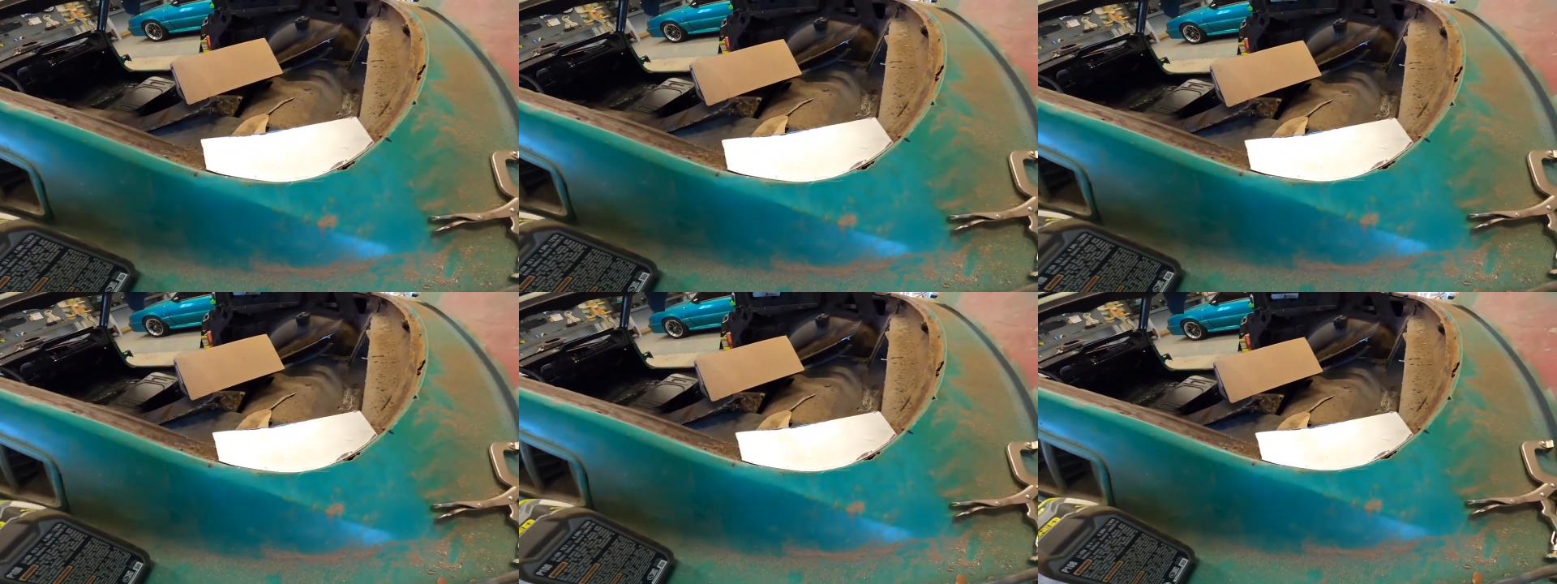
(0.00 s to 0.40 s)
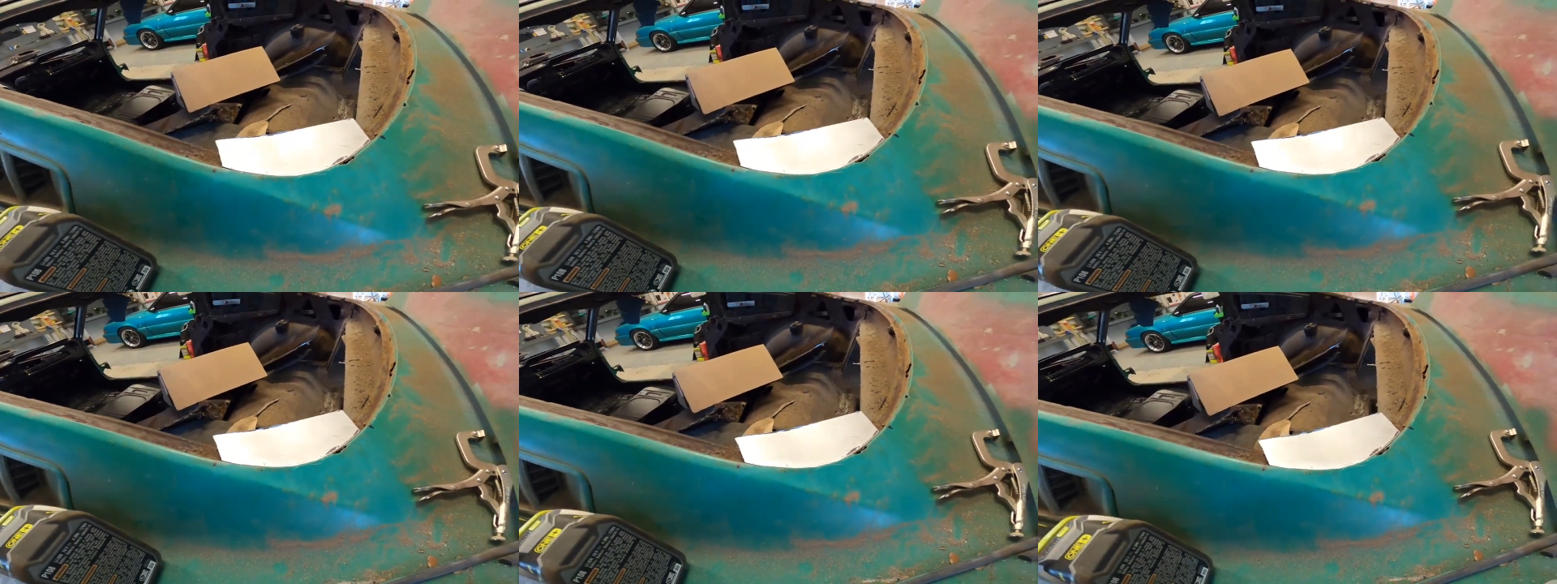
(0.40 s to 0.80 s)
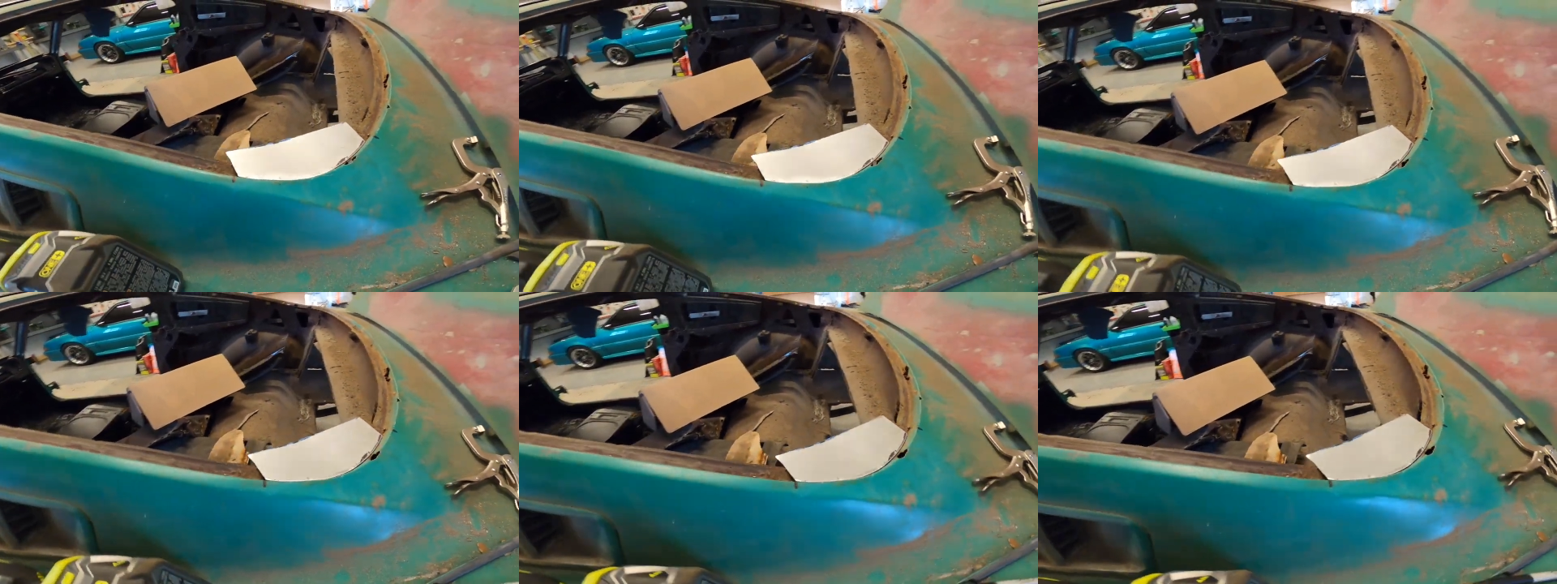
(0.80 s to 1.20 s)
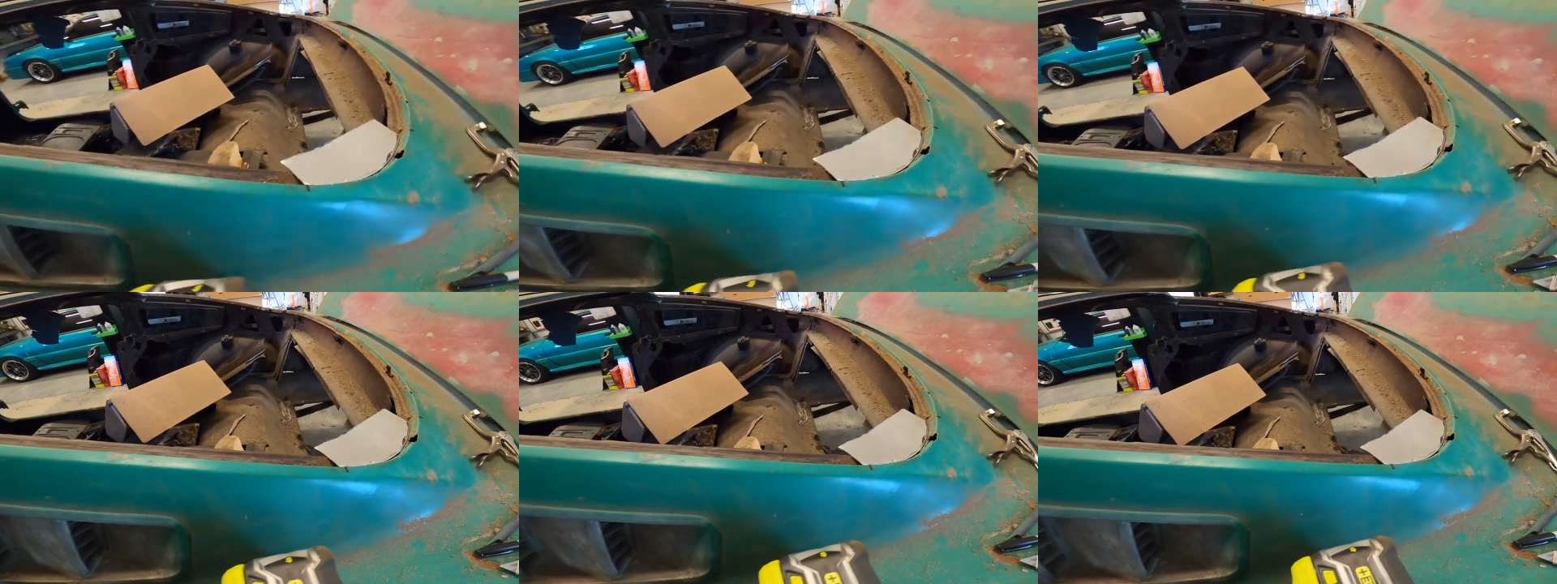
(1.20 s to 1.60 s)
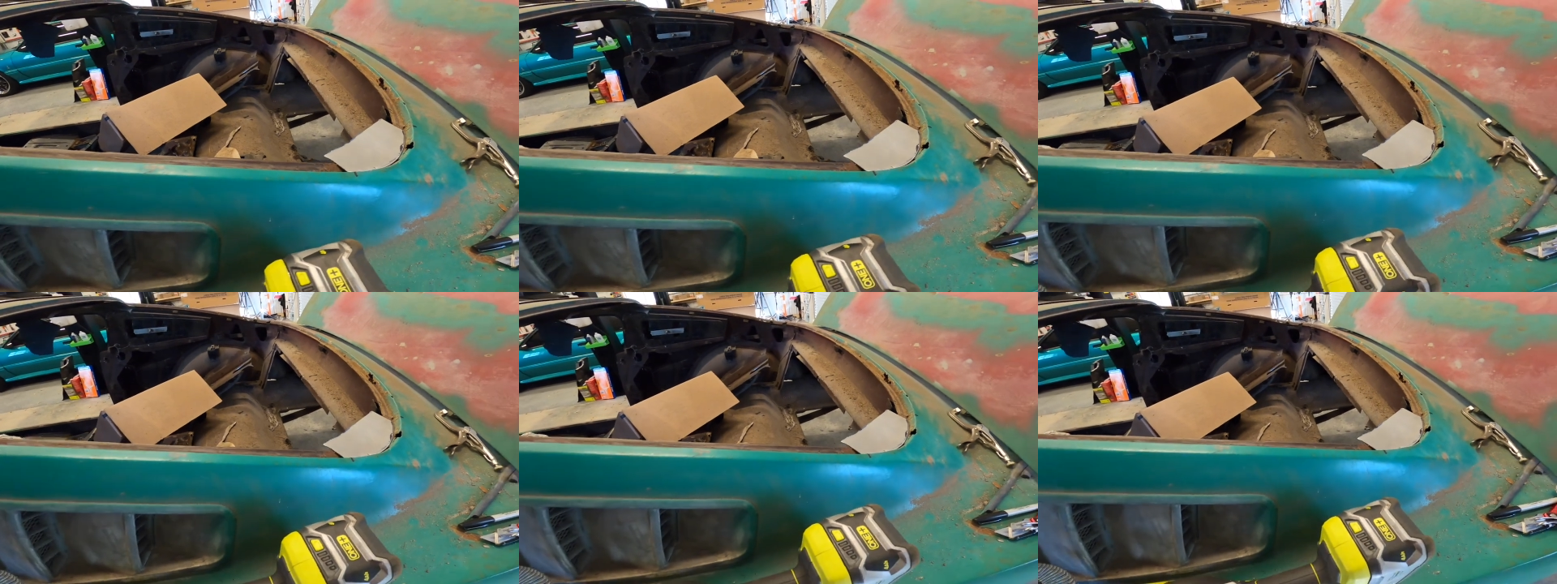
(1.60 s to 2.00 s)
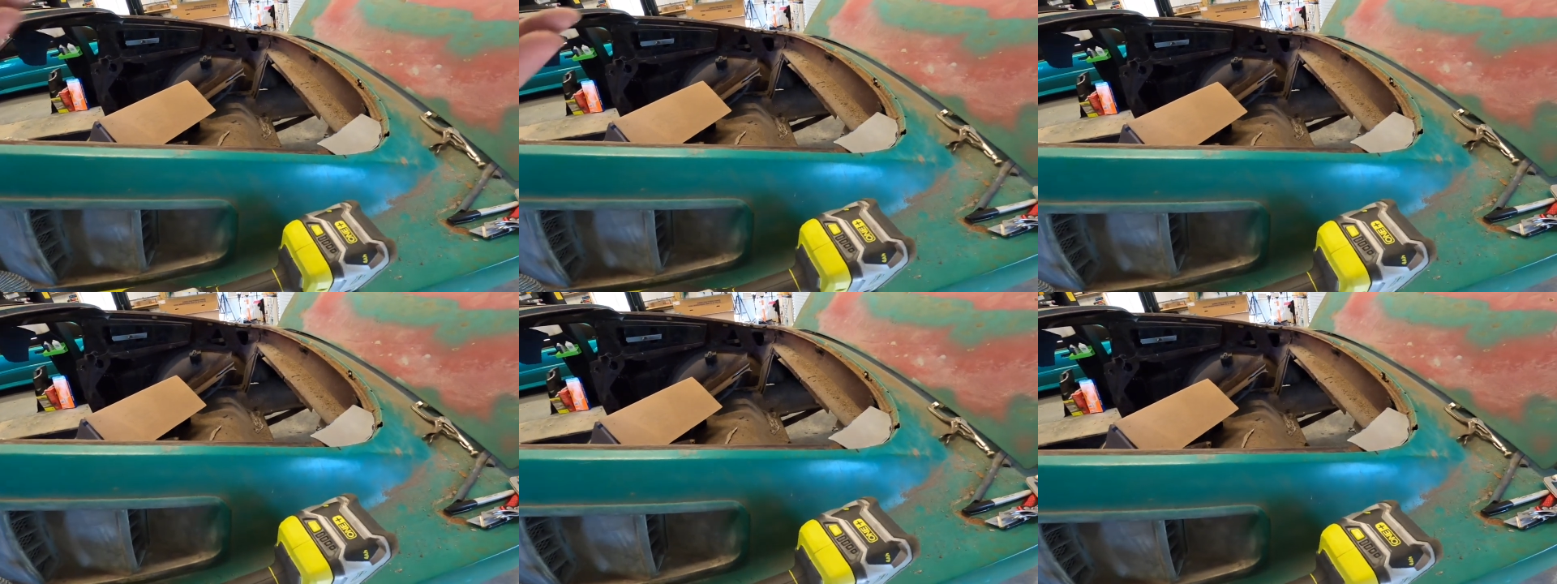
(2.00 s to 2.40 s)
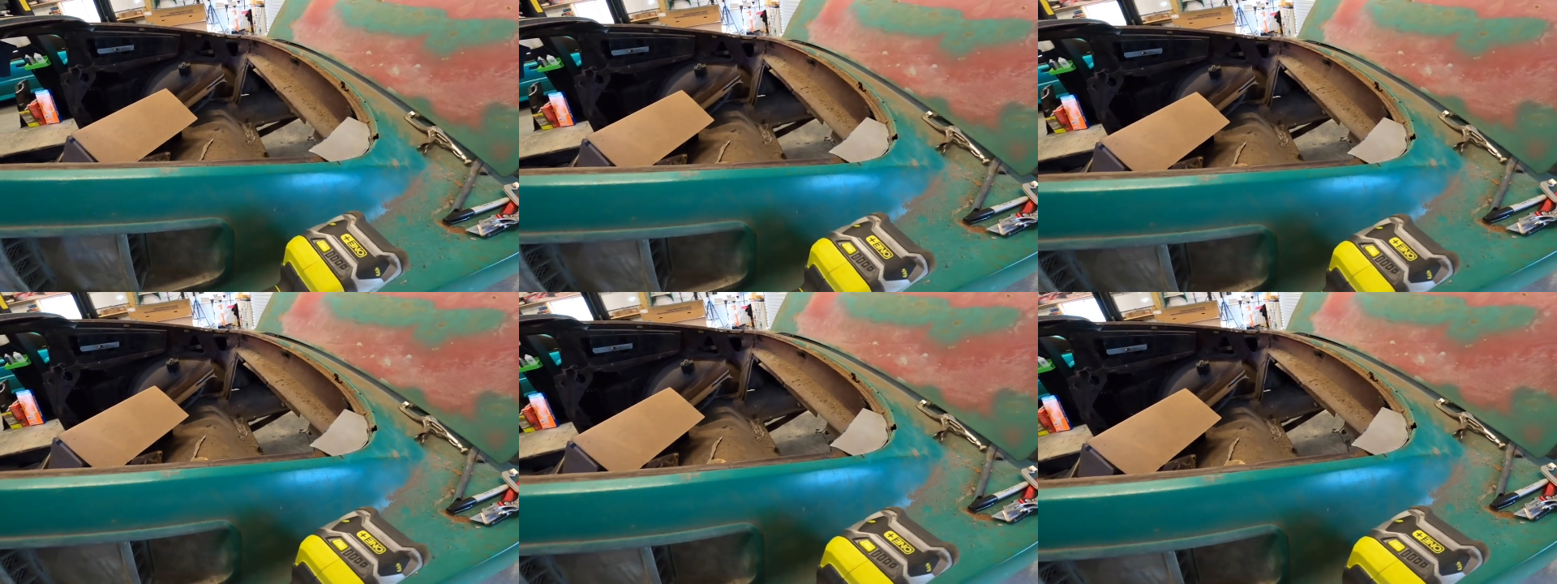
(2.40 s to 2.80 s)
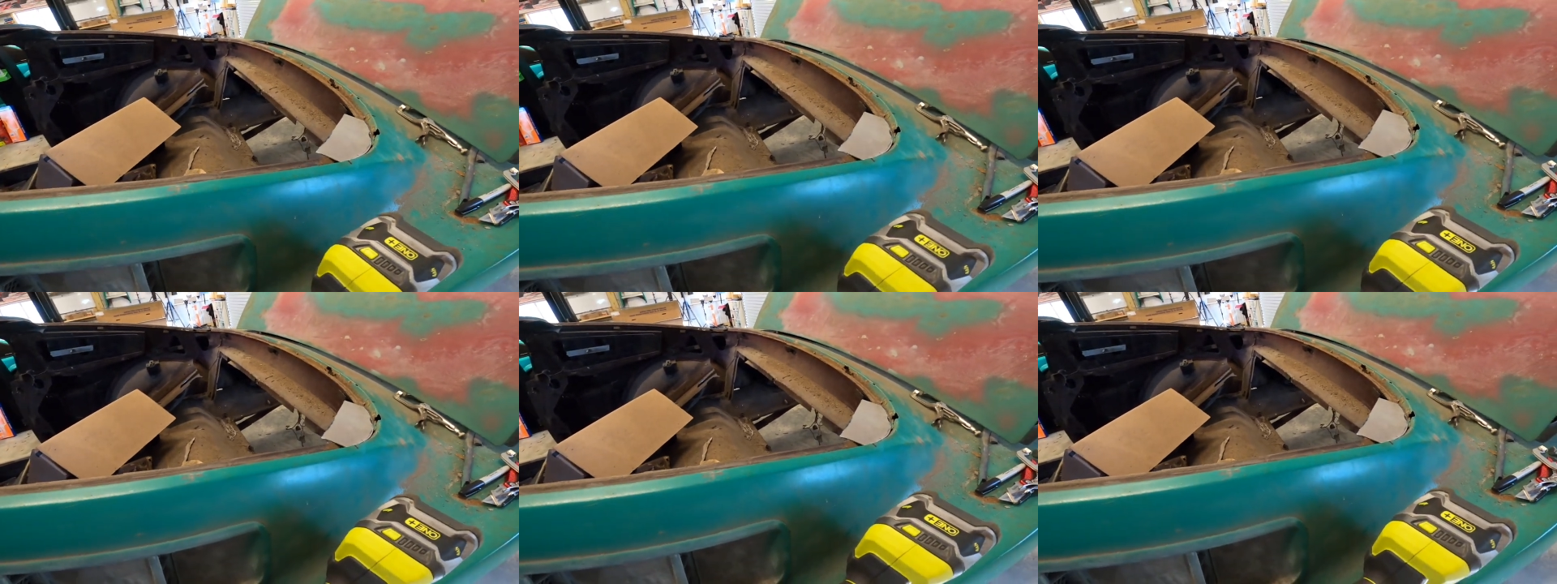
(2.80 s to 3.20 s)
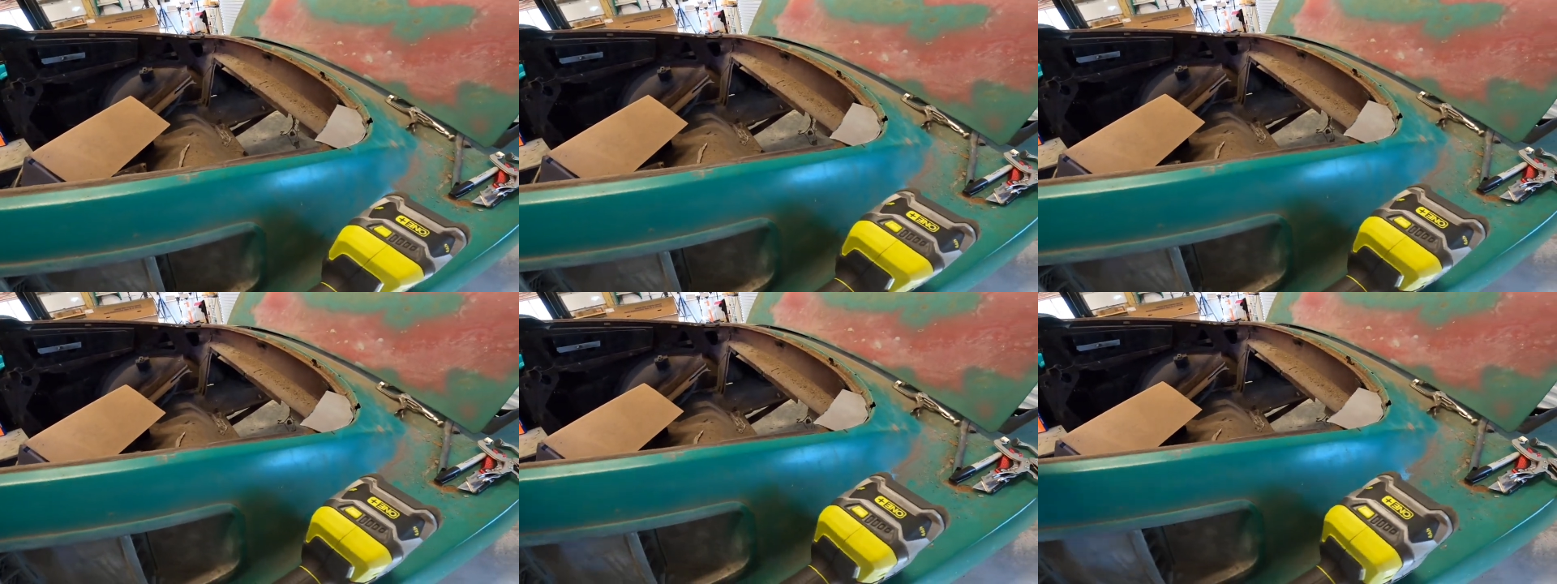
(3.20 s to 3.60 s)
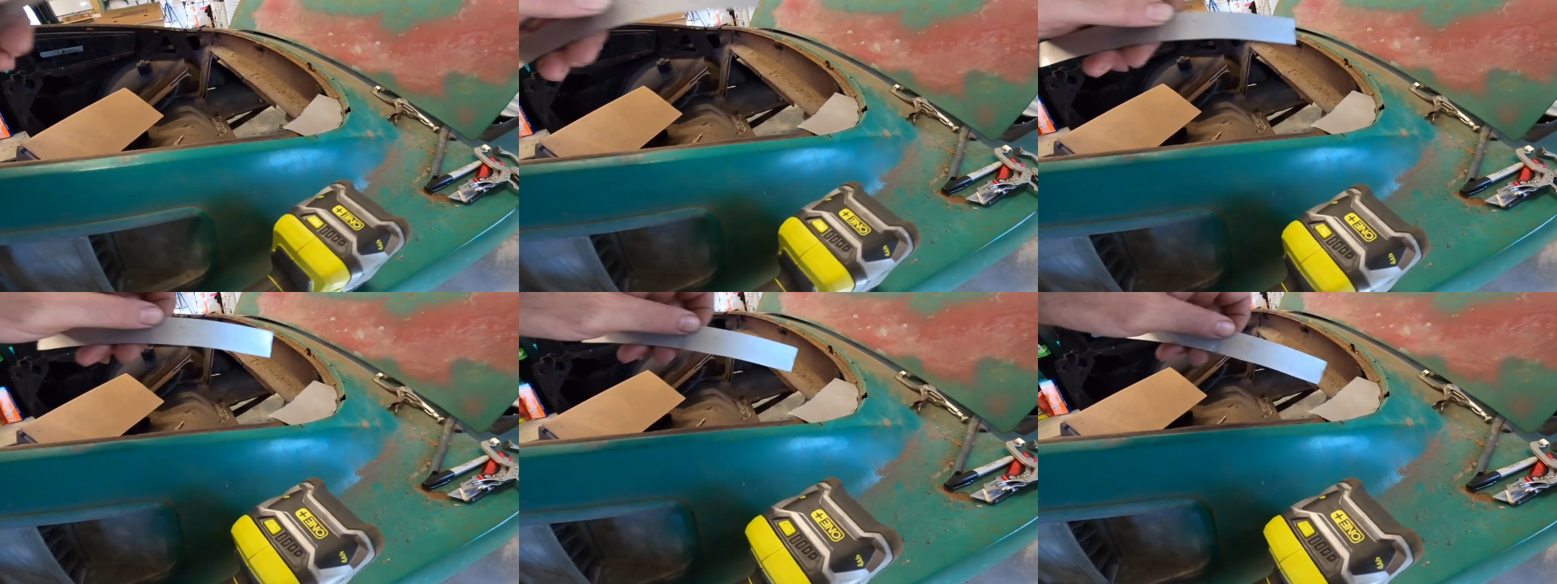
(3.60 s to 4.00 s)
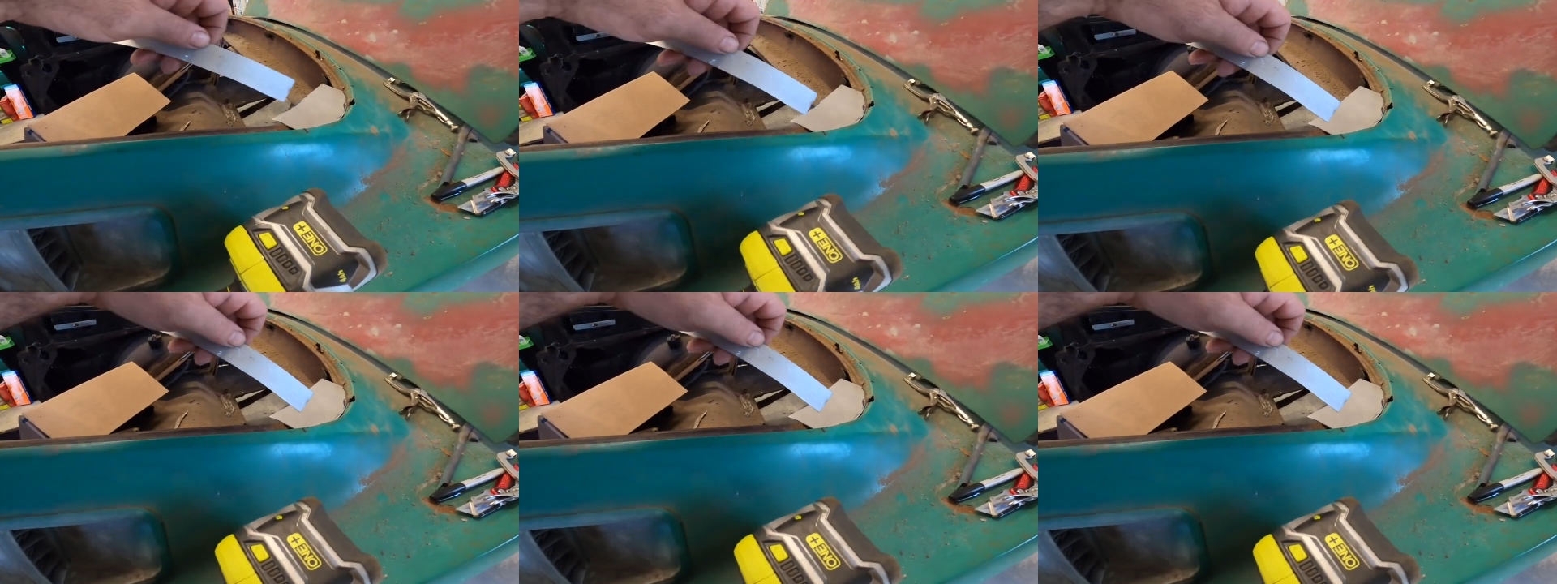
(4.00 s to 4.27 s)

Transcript: [unreadable: no face in view]